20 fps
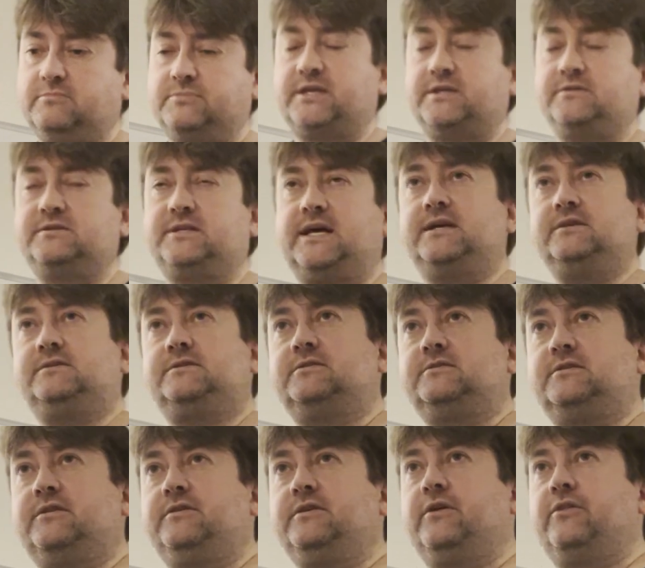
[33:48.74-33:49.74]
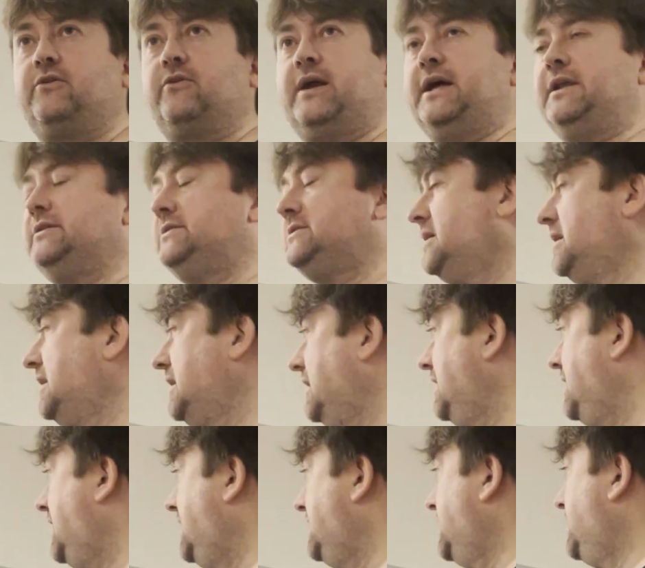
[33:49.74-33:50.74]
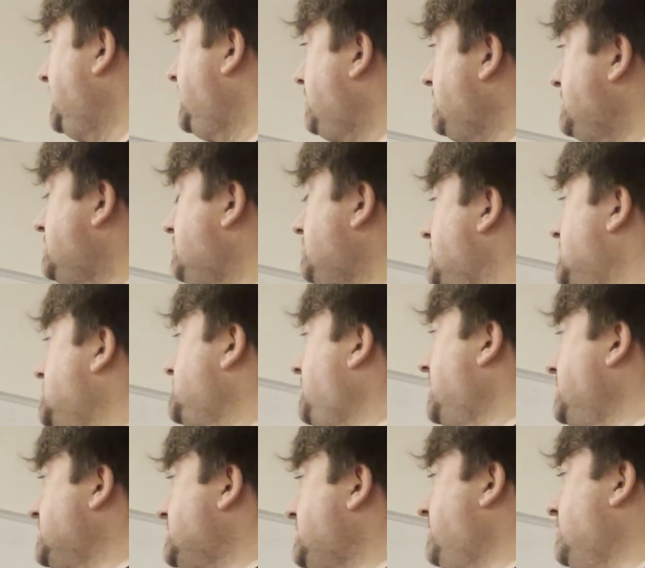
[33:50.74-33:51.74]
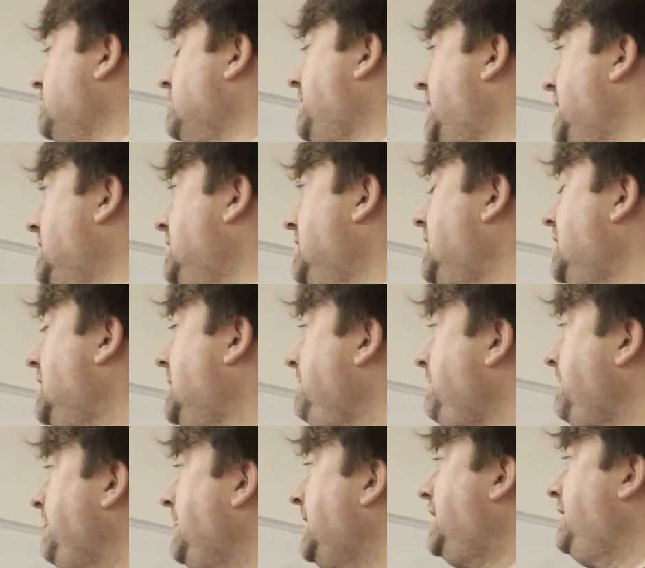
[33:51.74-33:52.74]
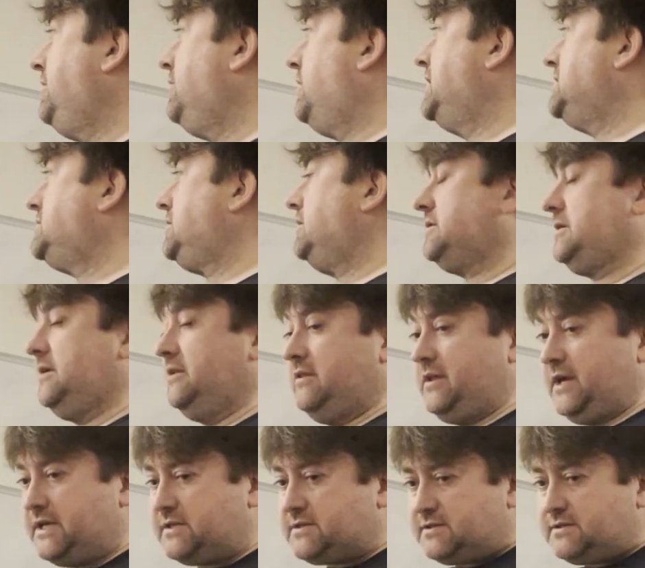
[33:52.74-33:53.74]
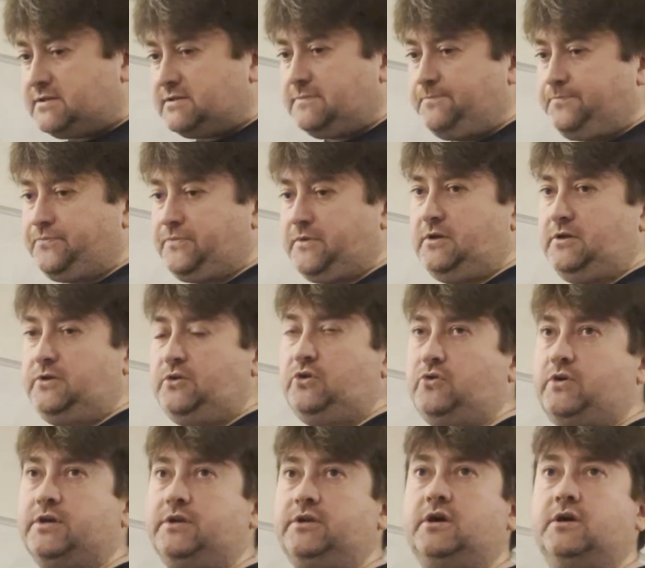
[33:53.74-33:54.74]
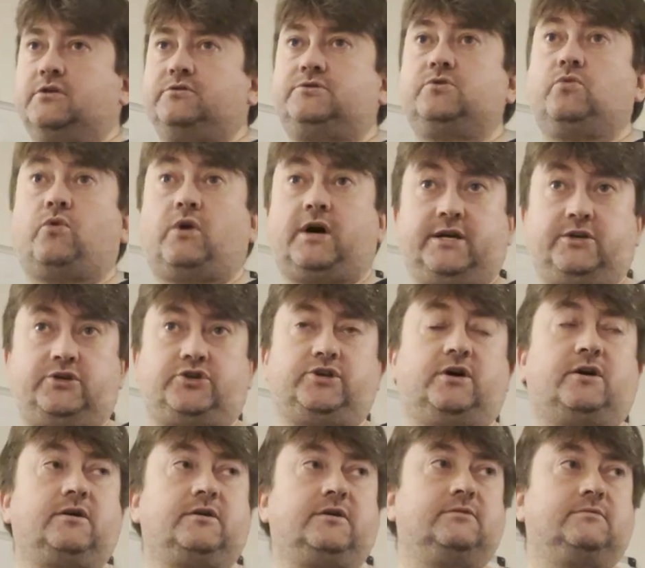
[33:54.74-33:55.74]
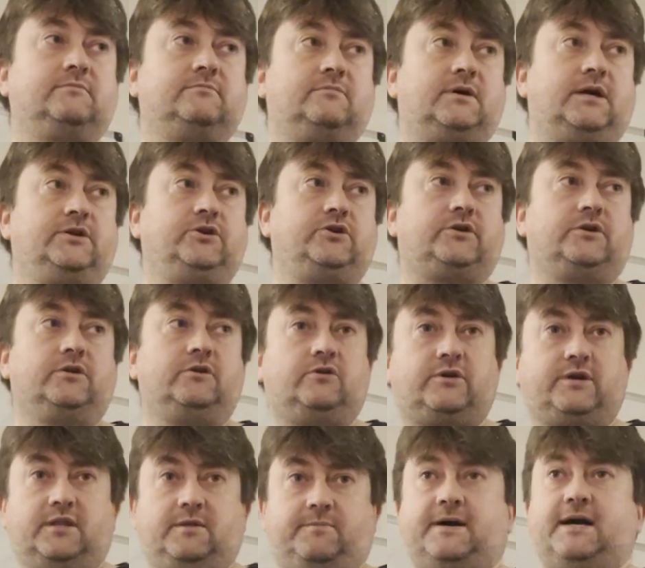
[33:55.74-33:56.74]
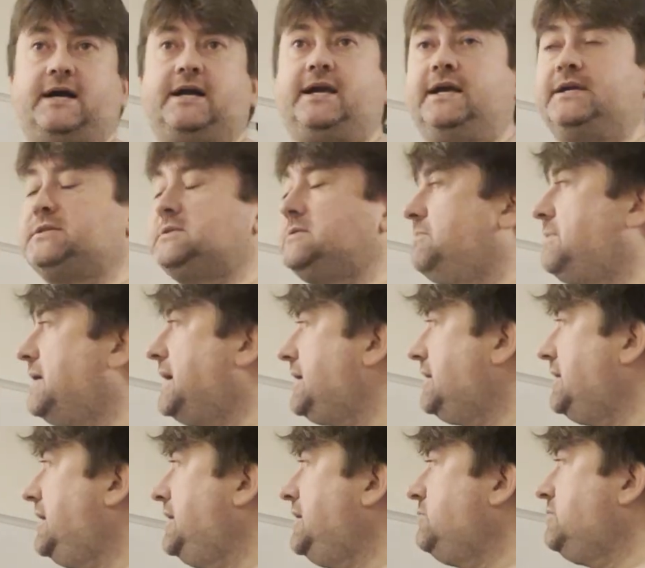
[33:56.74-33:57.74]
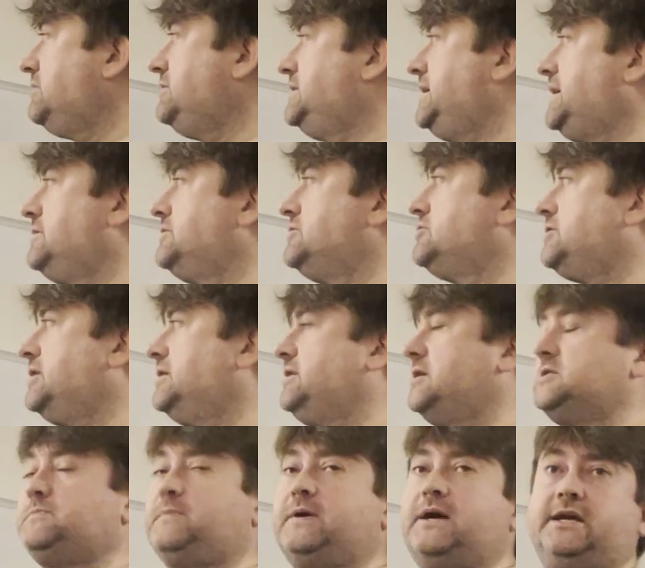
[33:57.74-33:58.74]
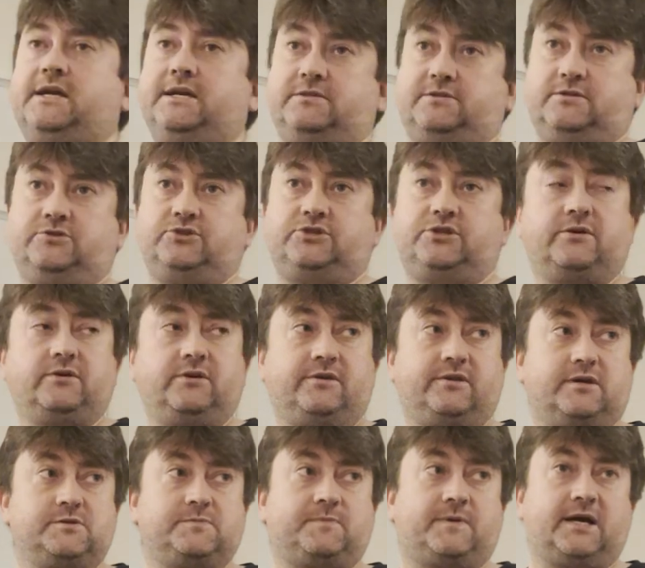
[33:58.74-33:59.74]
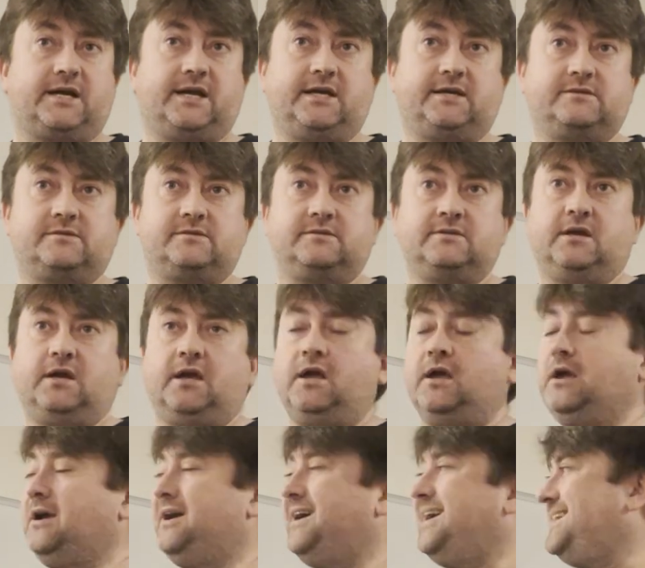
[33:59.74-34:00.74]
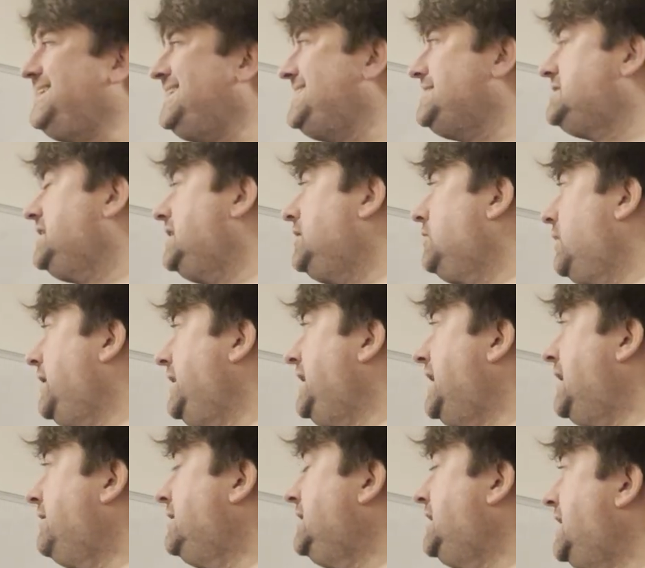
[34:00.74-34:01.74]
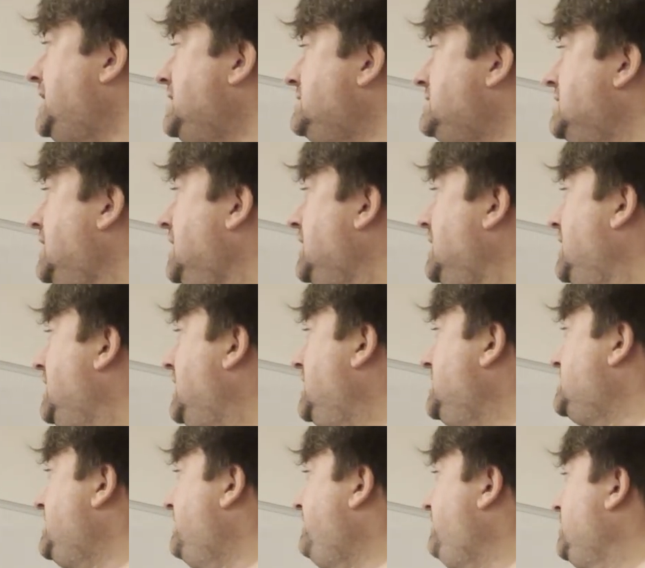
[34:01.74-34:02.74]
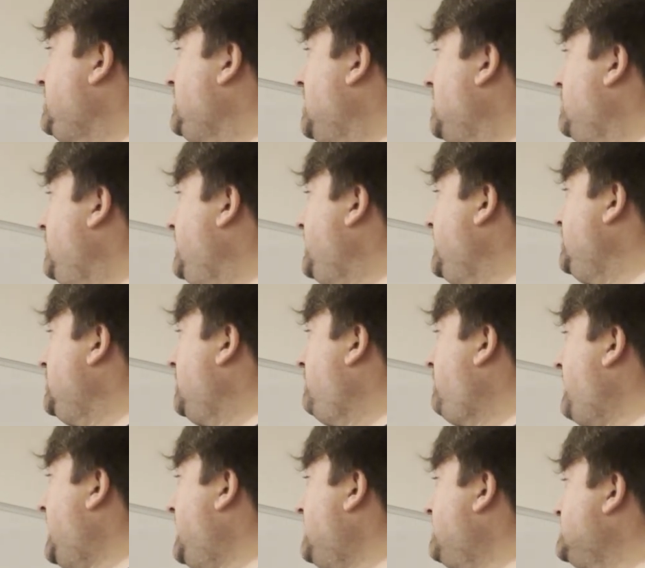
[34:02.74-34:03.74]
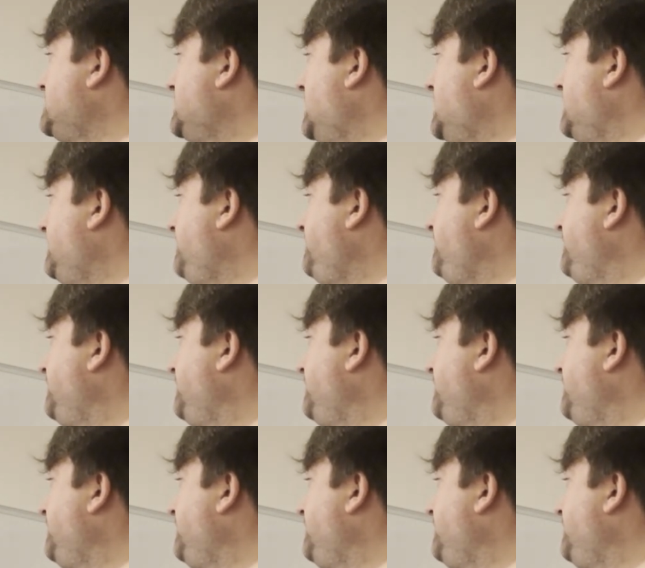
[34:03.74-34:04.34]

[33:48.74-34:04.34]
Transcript: sends data to the other end. And then there is a response format. And the way to look at this, you can go to WireShark and you can look at the packets and it will deconstruct those packets and show you those packets. An easier way nowadays is if you go within your browser,